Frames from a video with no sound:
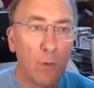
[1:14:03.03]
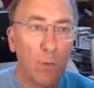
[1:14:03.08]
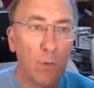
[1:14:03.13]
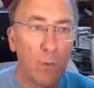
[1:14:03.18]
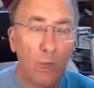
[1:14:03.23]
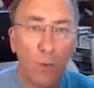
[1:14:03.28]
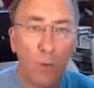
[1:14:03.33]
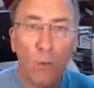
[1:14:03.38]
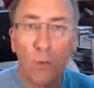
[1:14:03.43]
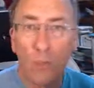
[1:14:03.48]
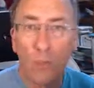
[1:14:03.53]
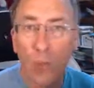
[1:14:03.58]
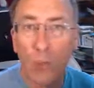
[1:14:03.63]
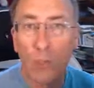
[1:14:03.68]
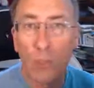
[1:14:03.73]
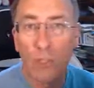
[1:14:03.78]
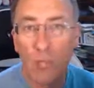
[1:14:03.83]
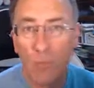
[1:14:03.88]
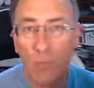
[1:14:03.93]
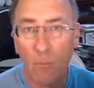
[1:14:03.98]
all know
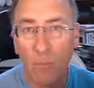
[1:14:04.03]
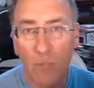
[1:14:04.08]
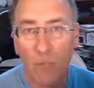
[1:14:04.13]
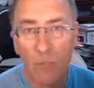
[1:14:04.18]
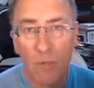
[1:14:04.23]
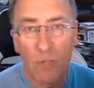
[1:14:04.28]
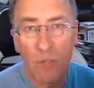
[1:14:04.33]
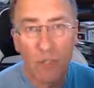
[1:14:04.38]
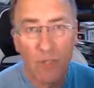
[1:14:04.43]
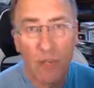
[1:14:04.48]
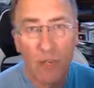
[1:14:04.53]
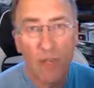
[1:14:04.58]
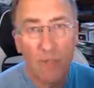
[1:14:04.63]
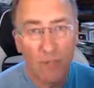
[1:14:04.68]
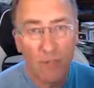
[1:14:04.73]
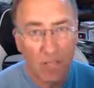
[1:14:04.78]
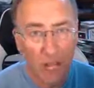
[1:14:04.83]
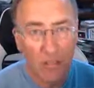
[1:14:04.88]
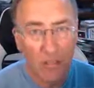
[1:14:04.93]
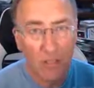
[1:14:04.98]
someone who's died of
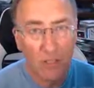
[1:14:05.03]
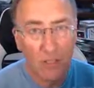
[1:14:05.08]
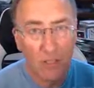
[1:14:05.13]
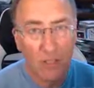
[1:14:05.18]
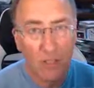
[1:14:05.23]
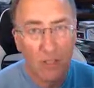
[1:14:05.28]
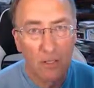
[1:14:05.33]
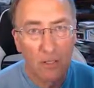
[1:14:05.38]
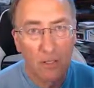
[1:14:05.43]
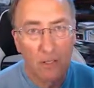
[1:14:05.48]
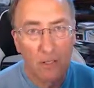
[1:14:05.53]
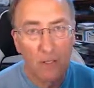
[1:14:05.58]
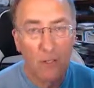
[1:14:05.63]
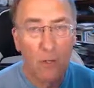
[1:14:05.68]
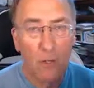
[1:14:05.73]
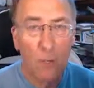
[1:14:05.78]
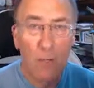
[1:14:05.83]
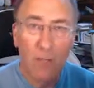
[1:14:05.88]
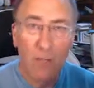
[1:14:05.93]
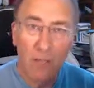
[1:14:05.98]
cancer, so
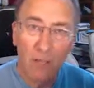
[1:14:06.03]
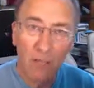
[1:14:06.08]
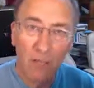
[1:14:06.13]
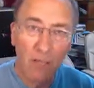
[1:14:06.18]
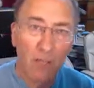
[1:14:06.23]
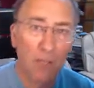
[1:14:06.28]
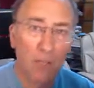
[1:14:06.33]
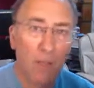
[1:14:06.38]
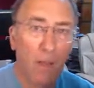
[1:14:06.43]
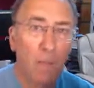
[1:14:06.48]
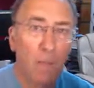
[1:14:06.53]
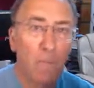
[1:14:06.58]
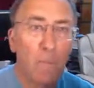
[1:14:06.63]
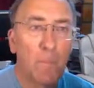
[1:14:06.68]
we give to that.